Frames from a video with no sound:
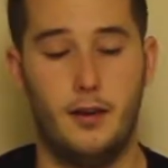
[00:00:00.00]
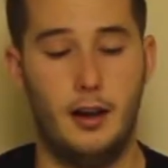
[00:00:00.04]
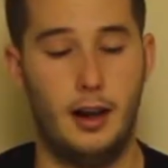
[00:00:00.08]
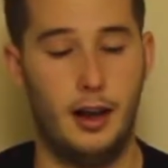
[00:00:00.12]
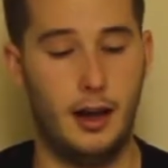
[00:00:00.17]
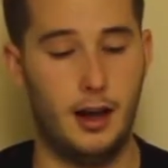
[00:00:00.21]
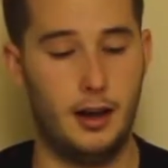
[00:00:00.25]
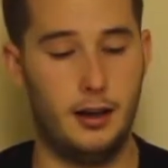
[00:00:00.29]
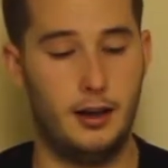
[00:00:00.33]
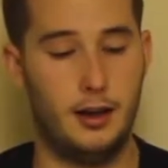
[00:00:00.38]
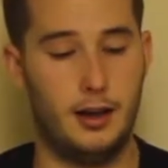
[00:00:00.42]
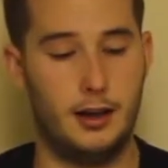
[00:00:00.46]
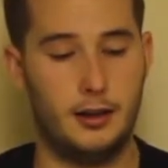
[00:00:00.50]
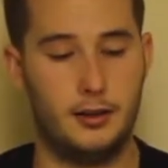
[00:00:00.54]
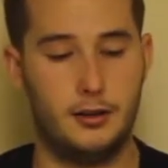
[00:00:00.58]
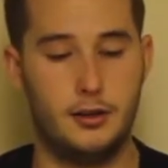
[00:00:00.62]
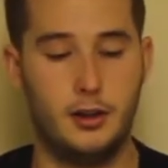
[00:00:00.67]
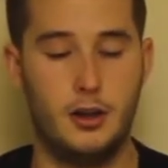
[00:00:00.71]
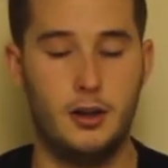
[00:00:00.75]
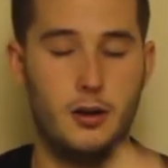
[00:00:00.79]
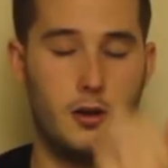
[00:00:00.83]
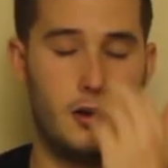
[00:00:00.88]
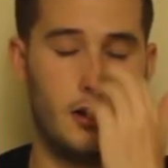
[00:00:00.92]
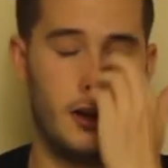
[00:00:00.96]
like
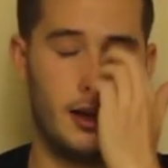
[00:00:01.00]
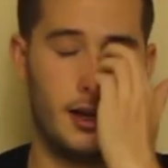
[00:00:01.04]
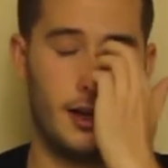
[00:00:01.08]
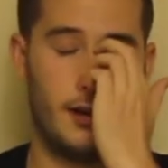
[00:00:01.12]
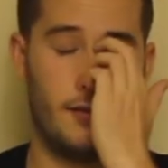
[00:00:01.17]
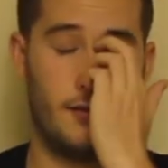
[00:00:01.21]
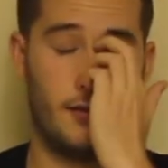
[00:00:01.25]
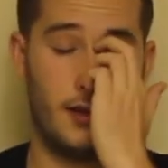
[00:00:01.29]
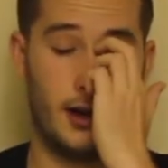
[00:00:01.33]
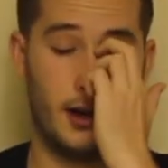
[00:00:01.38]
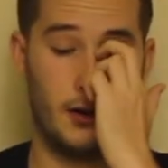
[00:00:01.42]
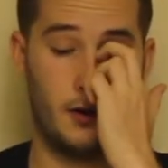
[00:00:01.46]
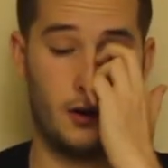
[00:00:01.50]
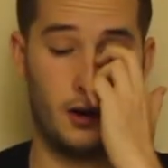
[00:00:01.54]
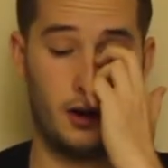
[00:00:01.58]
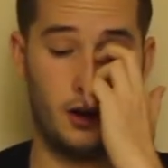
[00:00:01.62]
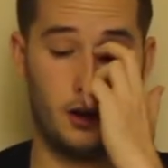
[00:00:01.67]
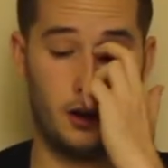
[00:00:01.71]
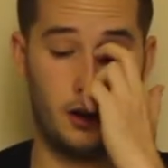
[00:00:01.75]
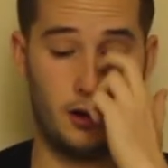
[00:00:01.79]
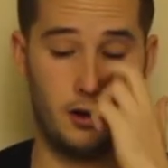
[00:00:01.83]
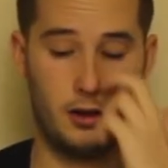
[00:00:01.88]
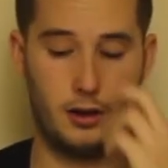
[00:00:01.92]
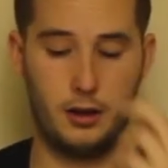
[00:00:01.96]
so, if there
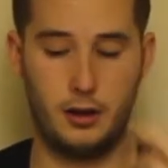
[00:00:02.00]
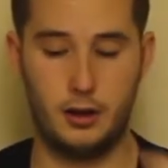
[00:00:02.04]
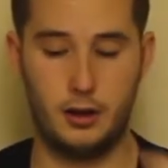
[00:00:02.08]
are